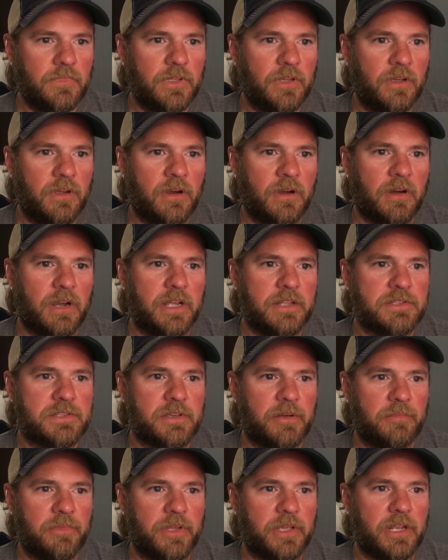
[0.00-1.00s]
all right, so
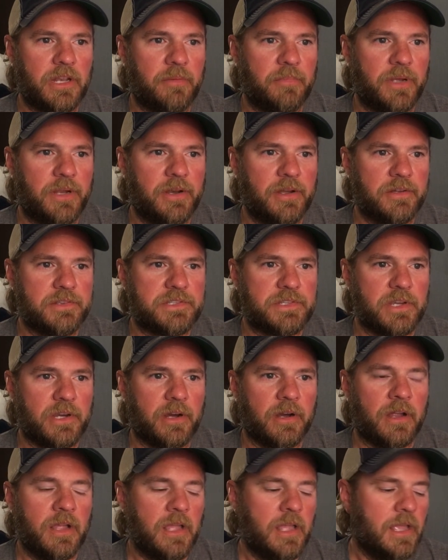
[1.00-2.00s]
I'm looking at my notes
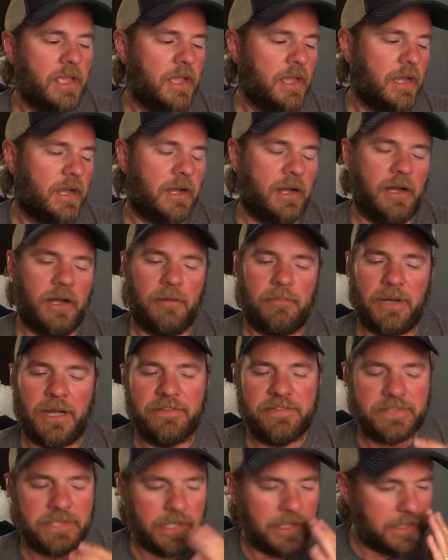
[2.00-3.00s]
here. Um,
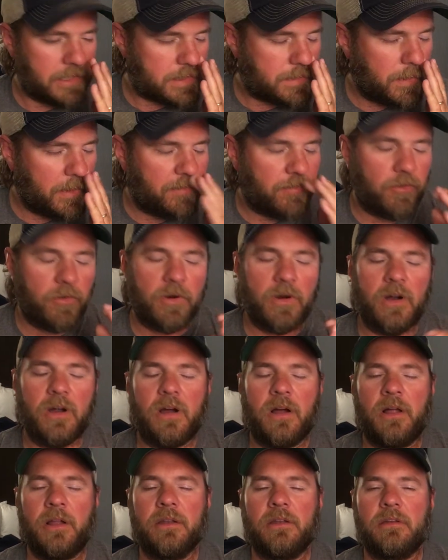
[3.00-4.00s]
I've said this before
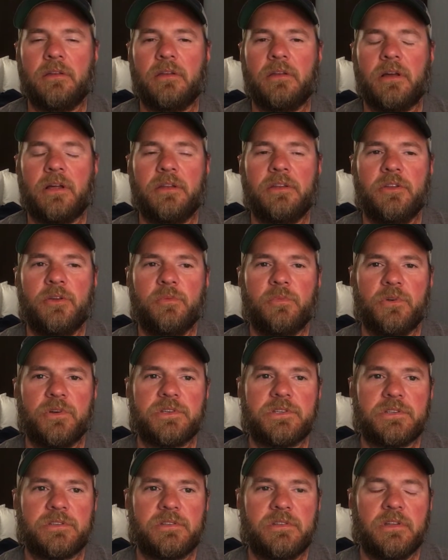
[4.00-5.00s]
on, on
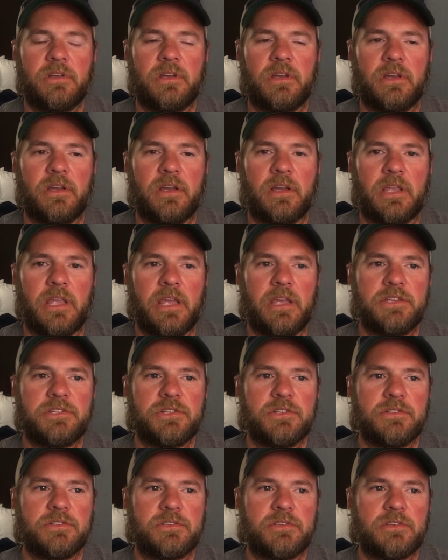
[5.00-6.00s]
numerous uh,
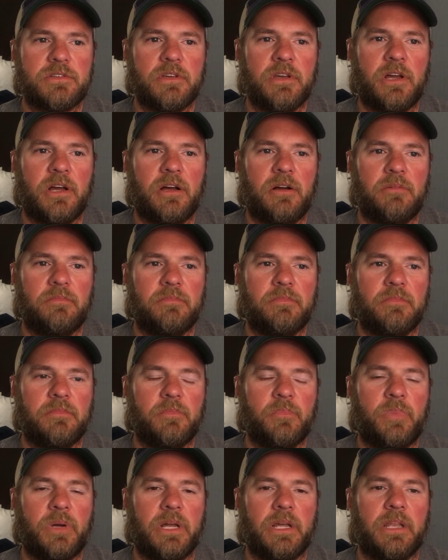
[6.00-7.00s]
occasions, um,
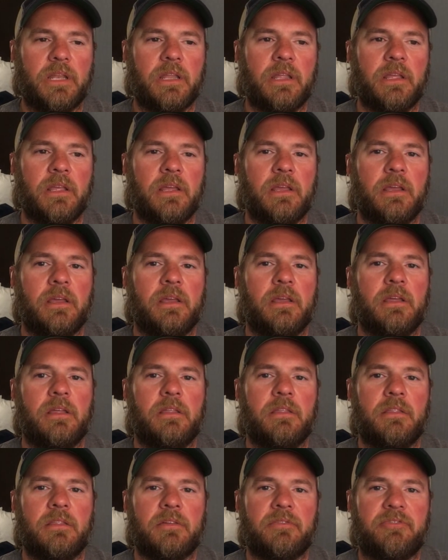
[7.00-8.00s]
but
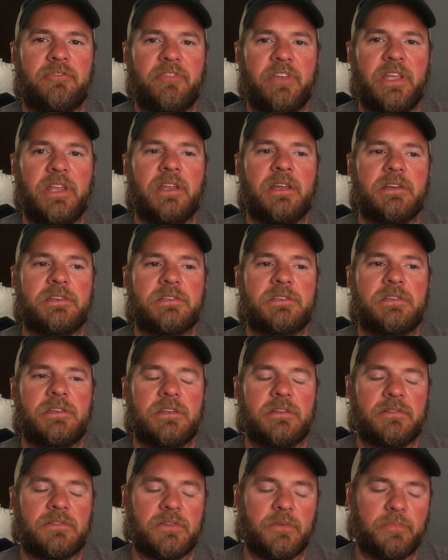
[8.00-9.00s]
the Phoenix,
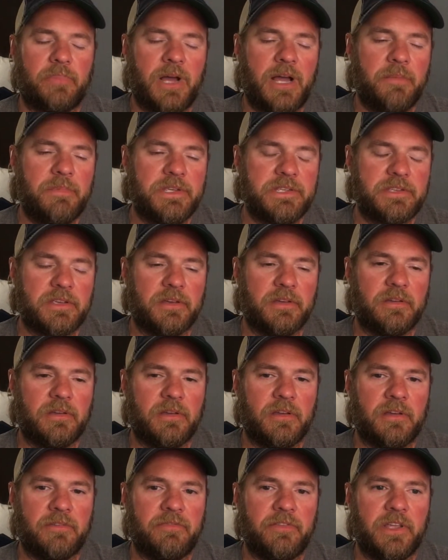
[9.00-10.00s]
so Bobby's a,
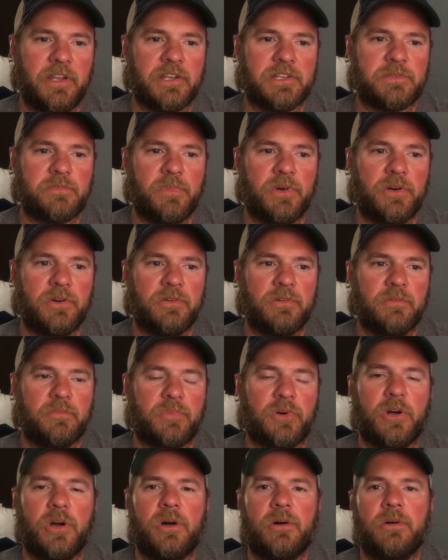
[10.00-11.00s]
a Phoenix boat
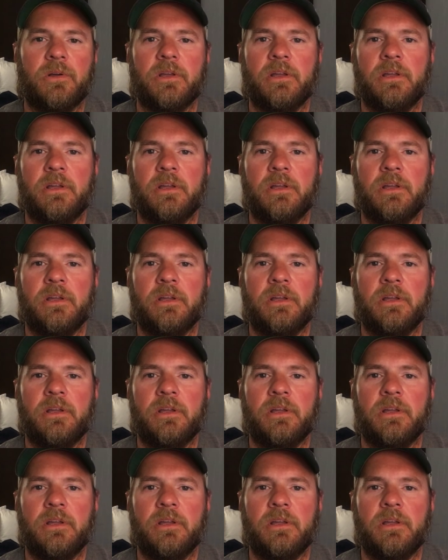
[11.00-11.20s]
pro.